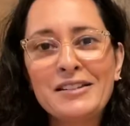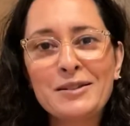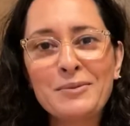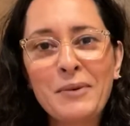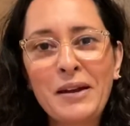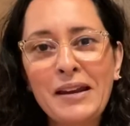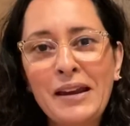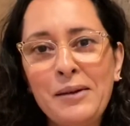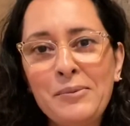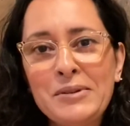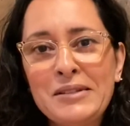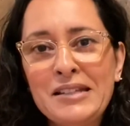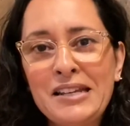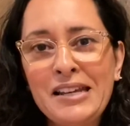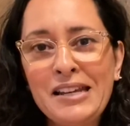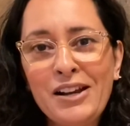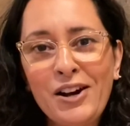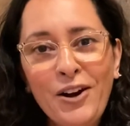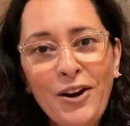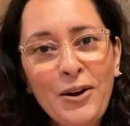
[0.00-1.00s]
My name is
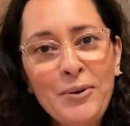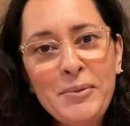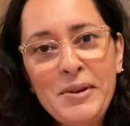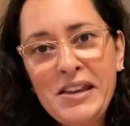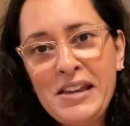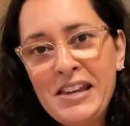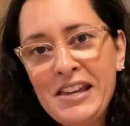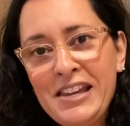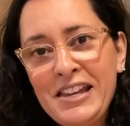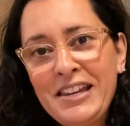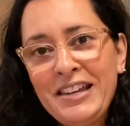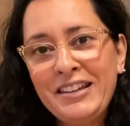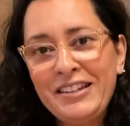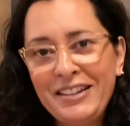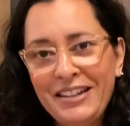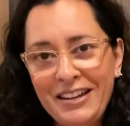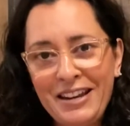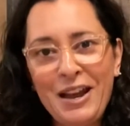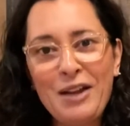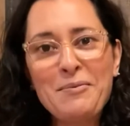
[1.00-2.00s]
Ina Irby,
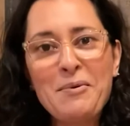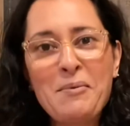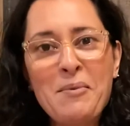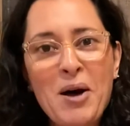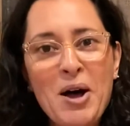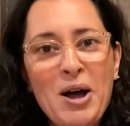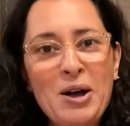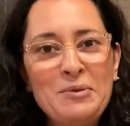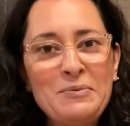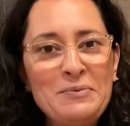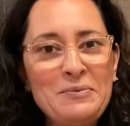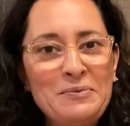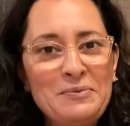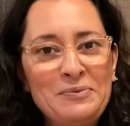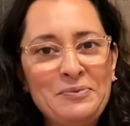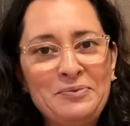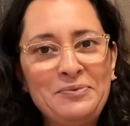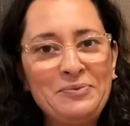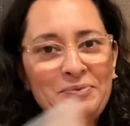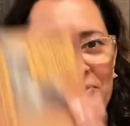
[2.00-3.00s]
and I'm a mom.
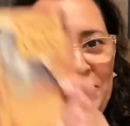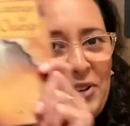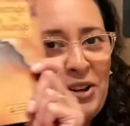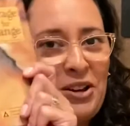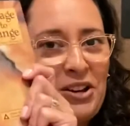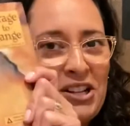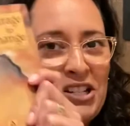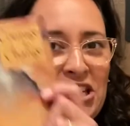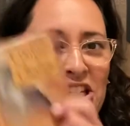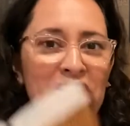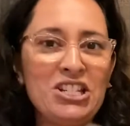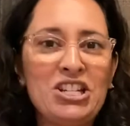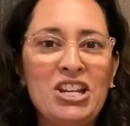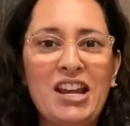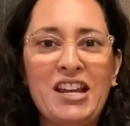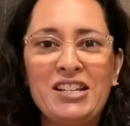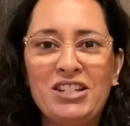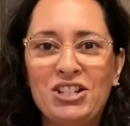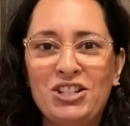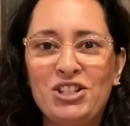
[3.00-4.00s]
Courage to
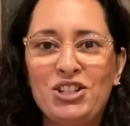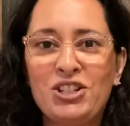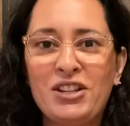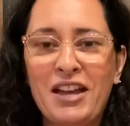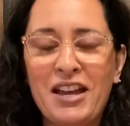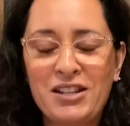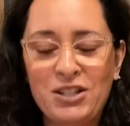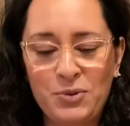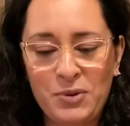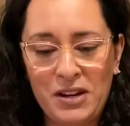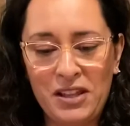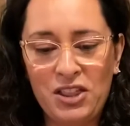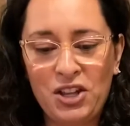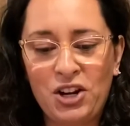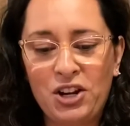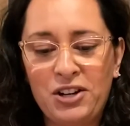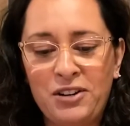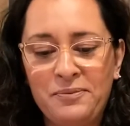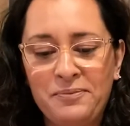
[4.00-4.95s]
Change, July 23rd.